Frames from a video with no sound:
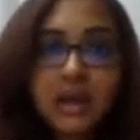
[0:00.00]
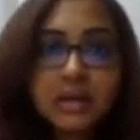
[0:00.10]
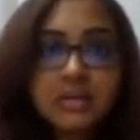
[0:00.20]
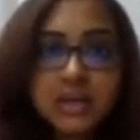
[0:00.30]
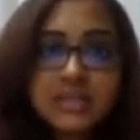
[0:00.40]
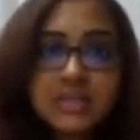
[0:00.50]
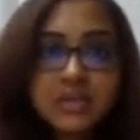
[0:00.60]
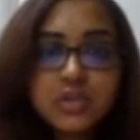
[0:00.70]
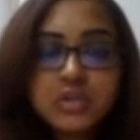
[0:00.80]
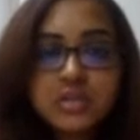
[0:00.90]

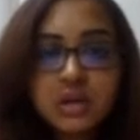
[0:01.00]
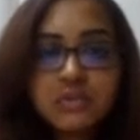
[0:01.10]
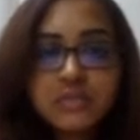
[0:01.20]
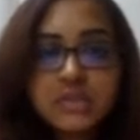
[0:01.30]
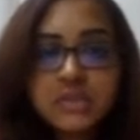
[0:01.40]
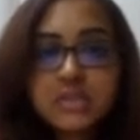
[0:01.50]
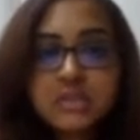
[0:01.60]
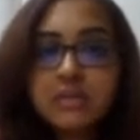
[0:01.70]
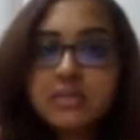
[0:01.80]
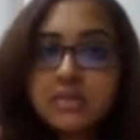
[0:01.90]
extension services,
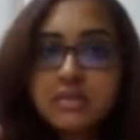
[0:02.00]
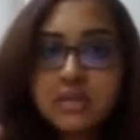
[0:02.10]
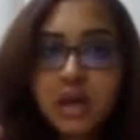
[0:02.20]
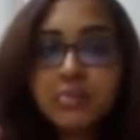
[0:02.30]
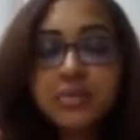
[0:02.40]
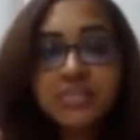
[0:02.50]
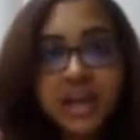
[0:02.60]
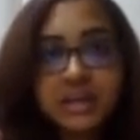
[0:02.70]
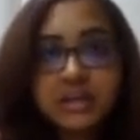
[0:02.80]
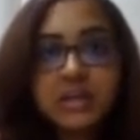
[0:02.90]
services are
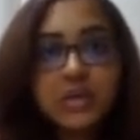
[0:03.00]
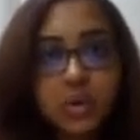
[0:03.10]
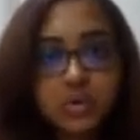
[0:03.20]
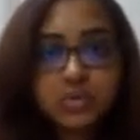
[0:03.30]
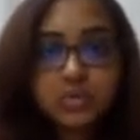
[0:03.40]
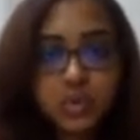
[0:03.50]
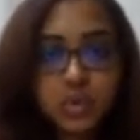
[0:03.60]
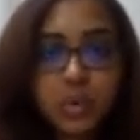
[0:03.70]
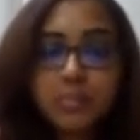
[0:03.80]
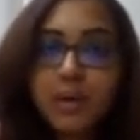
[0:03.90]
provided door to
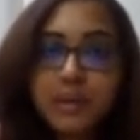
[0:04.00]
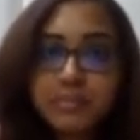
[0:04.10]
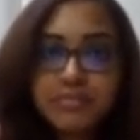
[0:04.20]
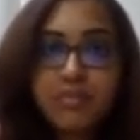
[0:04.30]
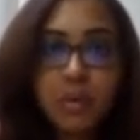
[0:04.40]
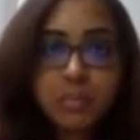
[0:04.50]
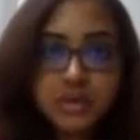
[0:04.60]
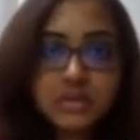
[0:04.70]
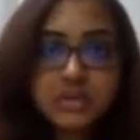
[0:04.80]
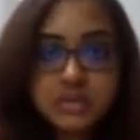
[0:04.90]
door by
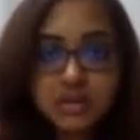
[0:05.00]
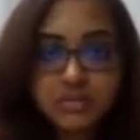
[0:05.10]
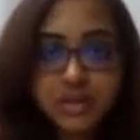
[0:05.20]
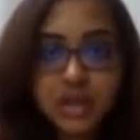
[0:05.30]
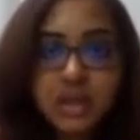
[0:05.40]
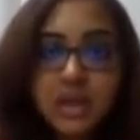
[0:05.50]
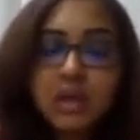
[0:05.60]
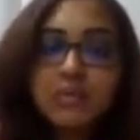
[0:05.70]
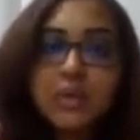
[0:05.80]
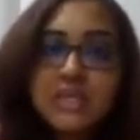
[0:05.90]
performing a survey.
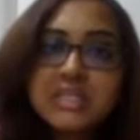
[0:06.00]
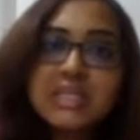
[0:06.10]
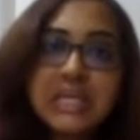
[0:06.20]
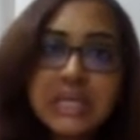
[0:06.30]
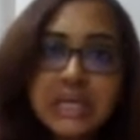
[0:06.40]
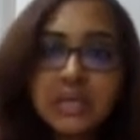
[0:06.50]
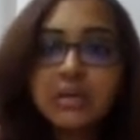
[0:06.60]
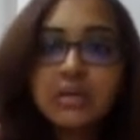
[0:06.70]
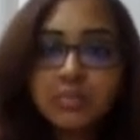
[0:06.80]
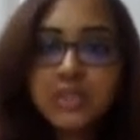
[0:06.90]
We
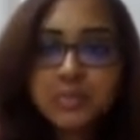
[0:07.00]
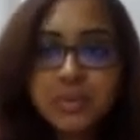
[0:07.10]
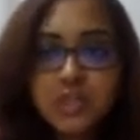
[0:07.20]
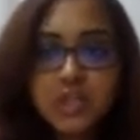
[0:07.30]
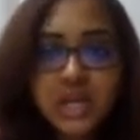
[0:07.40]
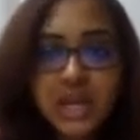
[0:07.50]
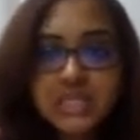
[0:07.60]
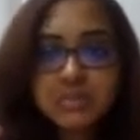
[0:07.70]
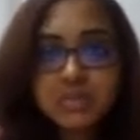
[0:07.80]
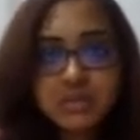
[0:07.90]
screen with
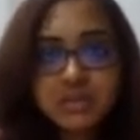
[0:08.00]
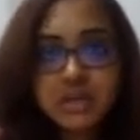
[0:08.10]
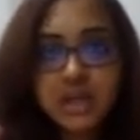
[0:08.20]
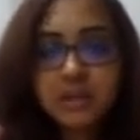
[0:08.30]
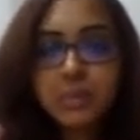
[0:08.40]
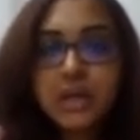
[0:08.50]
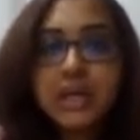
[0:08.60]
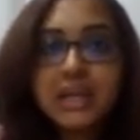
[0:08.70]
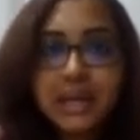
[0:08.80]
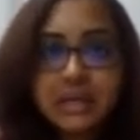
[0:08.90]
specialized personnel. We
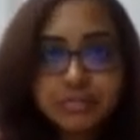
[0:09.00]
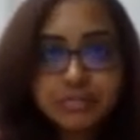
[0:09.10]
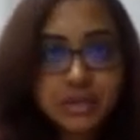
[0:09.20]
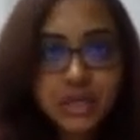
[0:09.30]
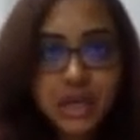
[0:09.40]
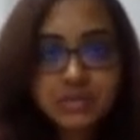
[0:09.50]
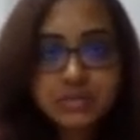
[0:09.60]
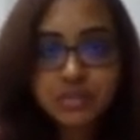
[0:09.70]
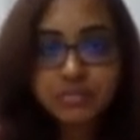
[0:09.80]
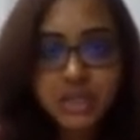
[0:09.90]
collect different kinds
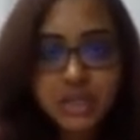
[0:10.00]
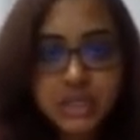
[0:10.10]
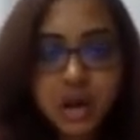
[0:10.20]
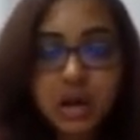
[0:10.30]
of data.